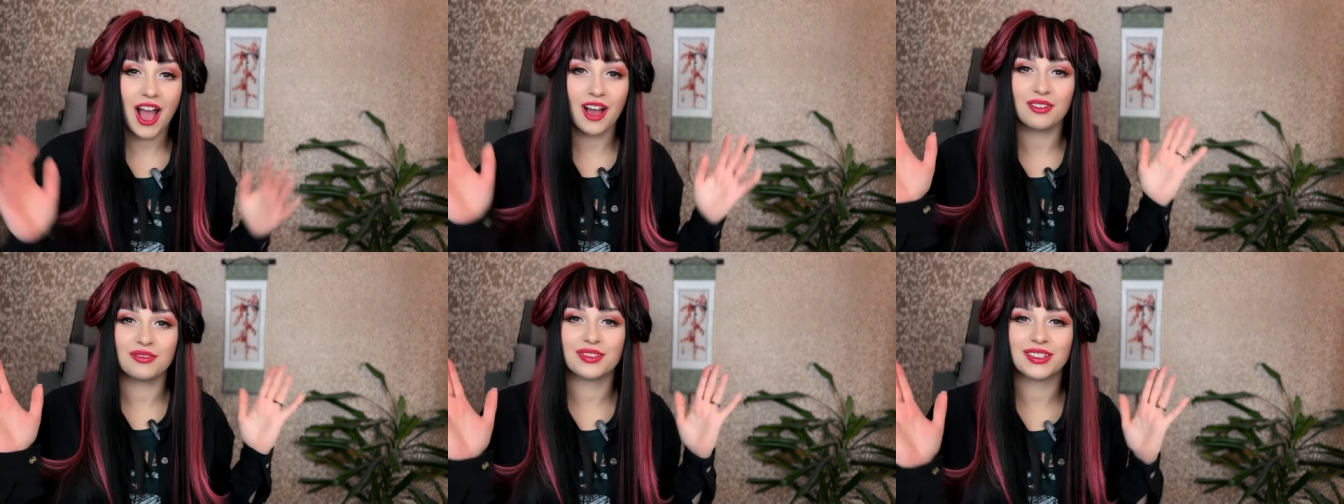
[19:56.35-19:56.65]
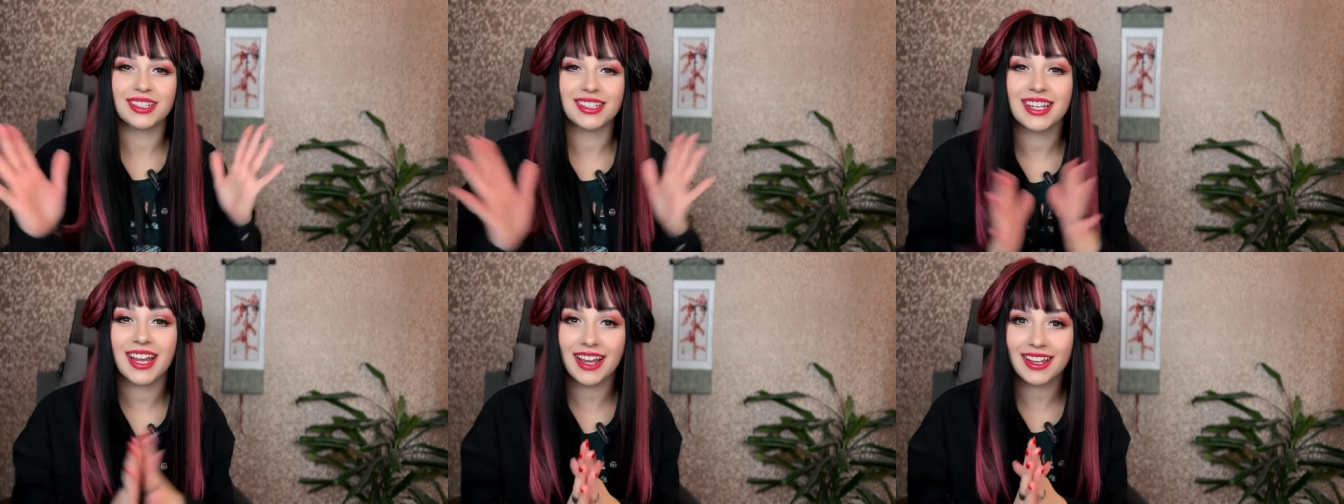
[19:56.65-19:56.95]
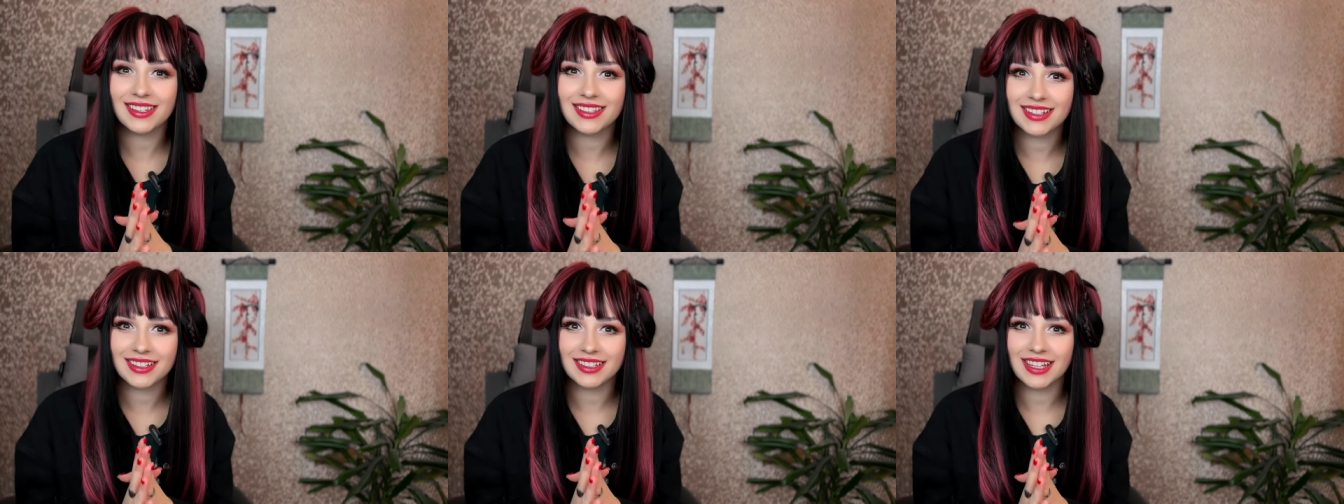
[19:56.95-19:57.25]
Have a
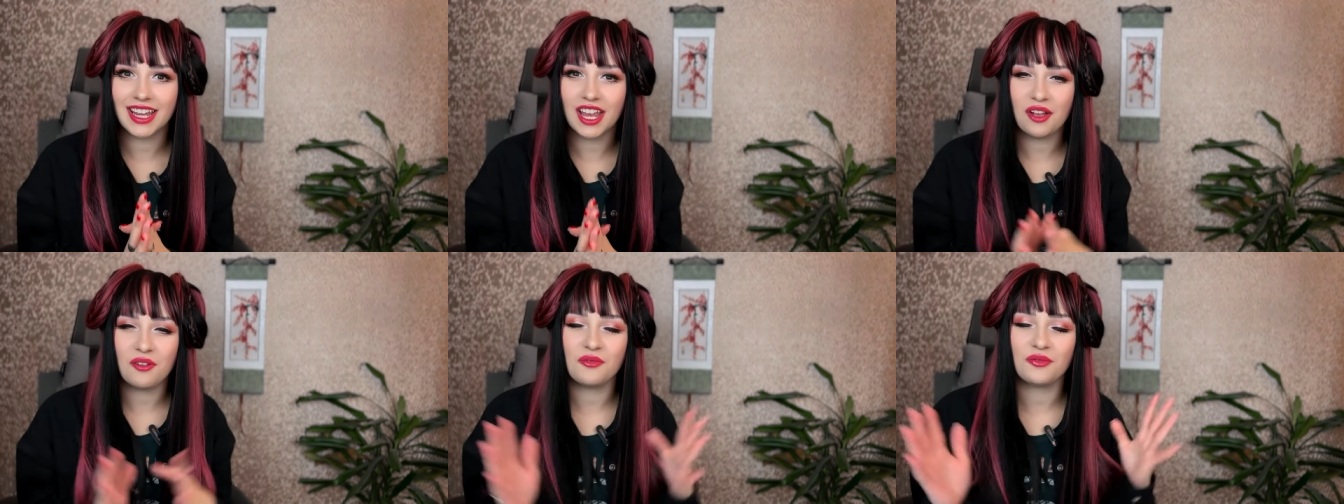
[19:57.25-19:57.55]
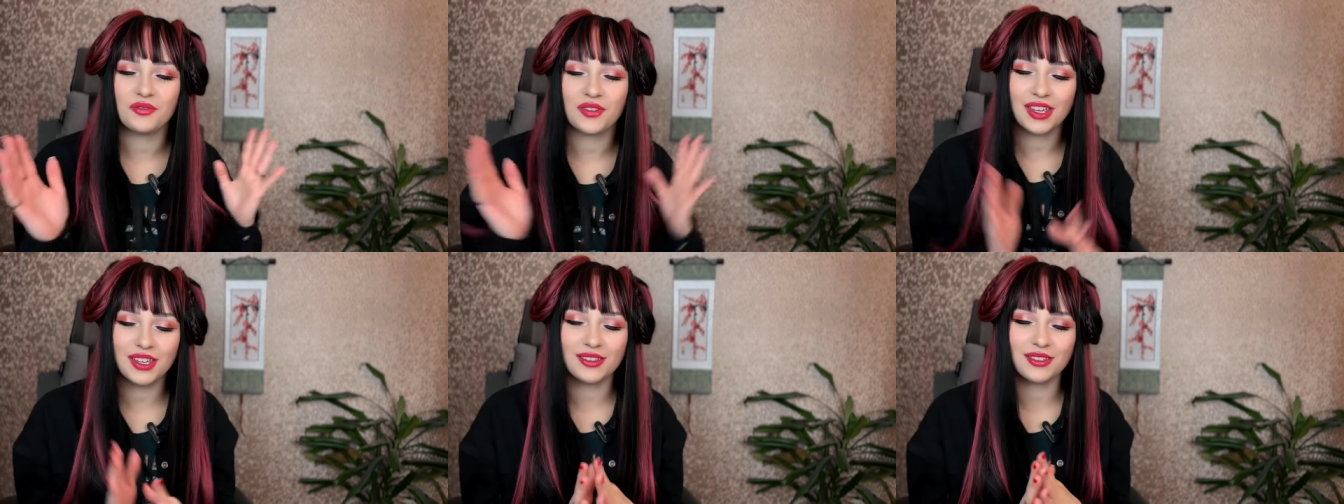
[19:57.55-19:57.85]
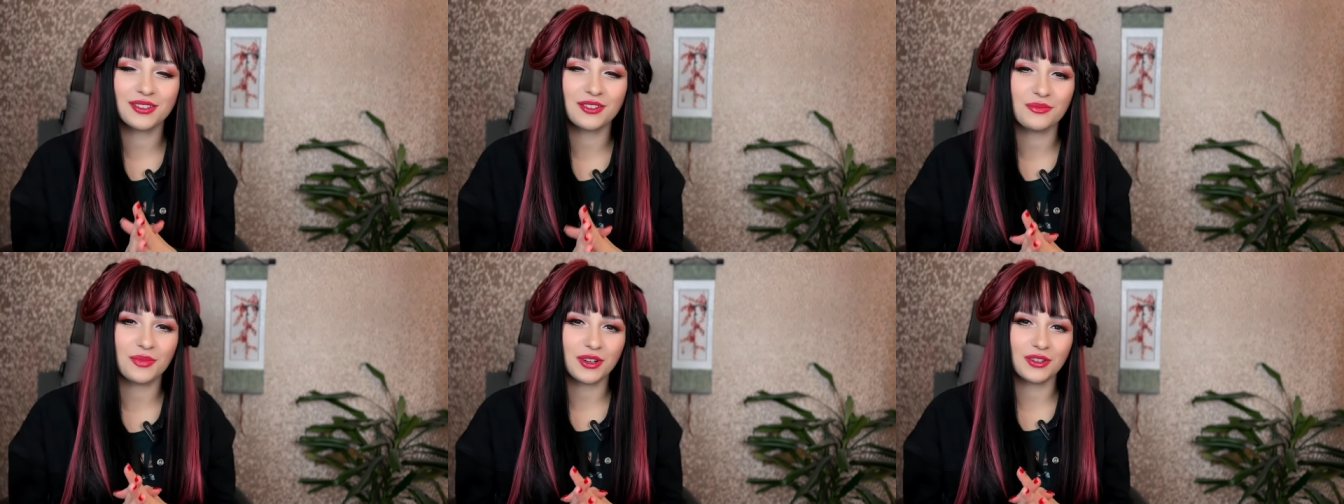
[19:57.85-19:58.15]
fantastic day and thank
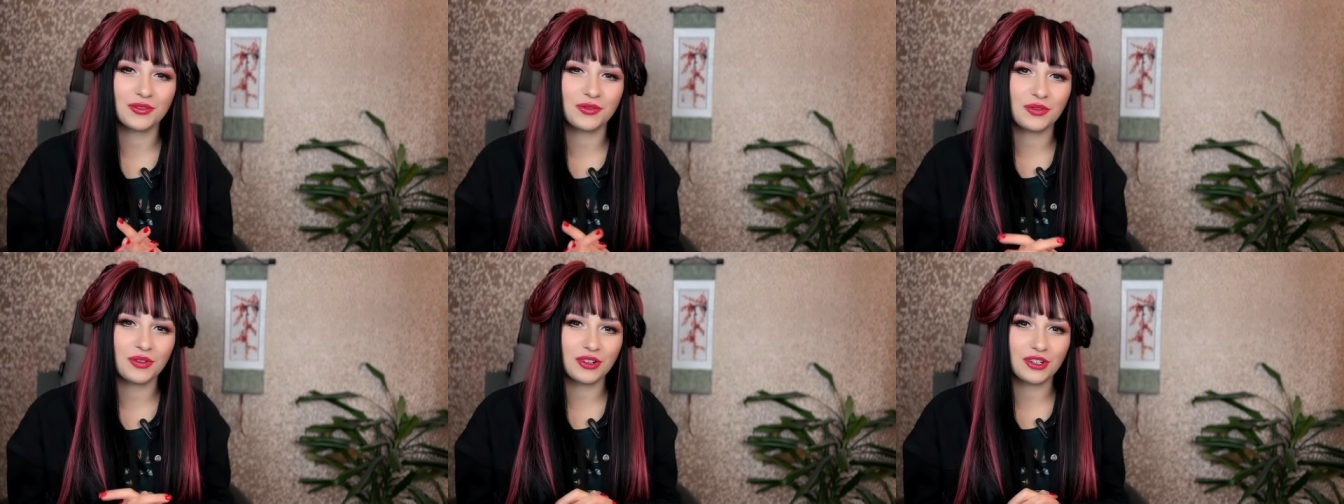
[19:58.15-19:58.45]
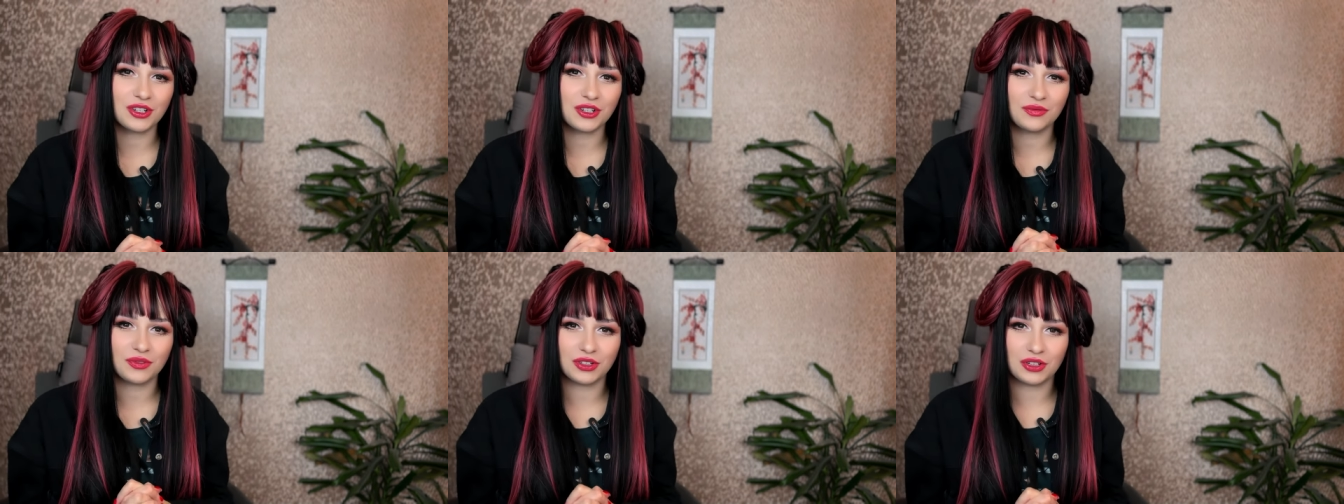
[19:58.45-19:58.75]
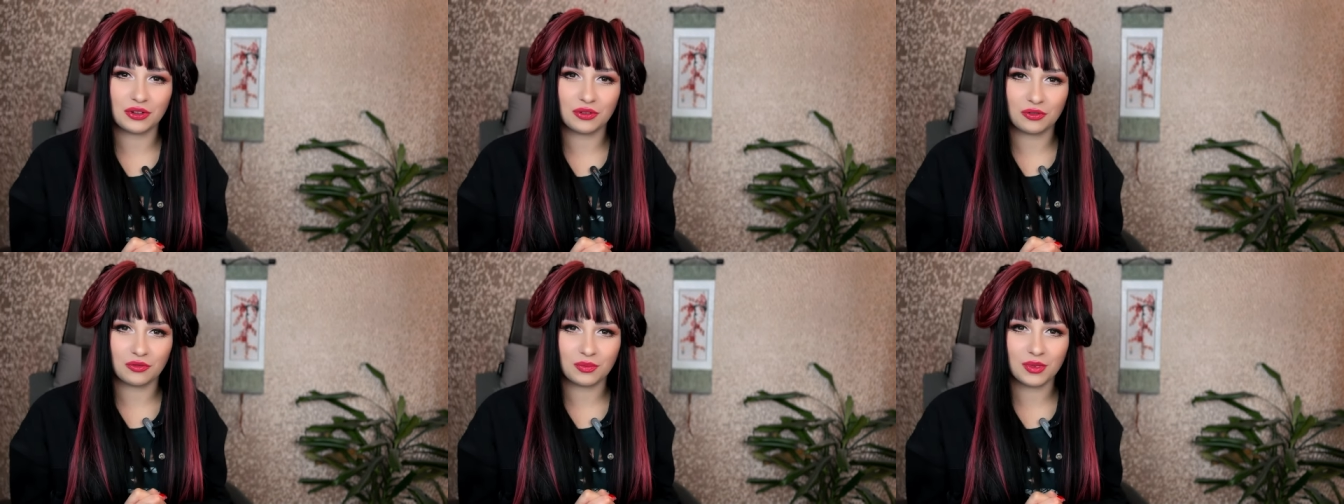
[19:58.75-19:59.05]
you so much for watching the
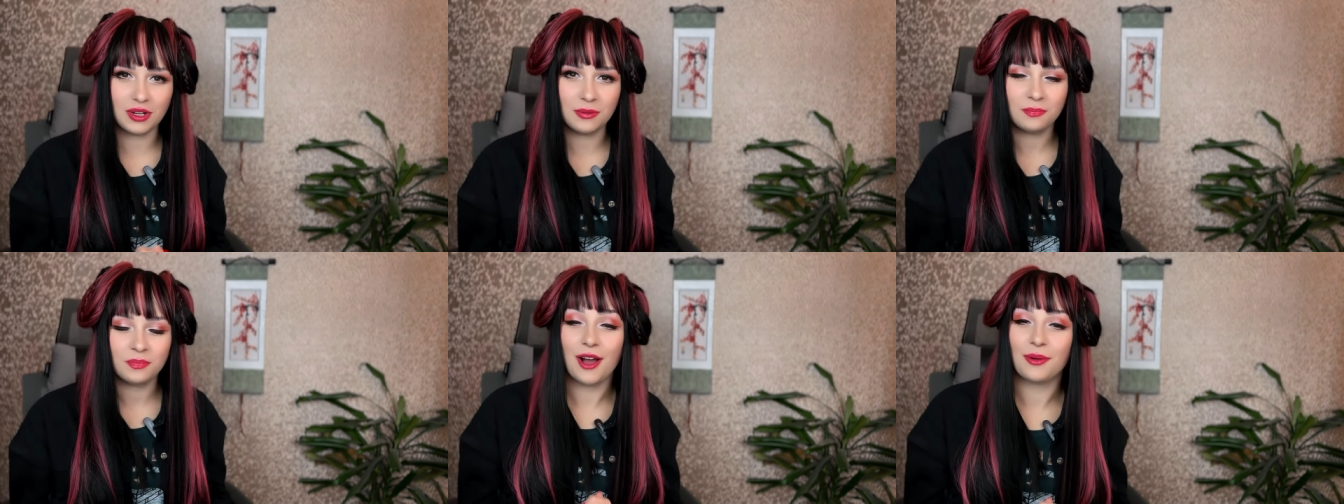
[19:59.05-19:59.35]
video with me.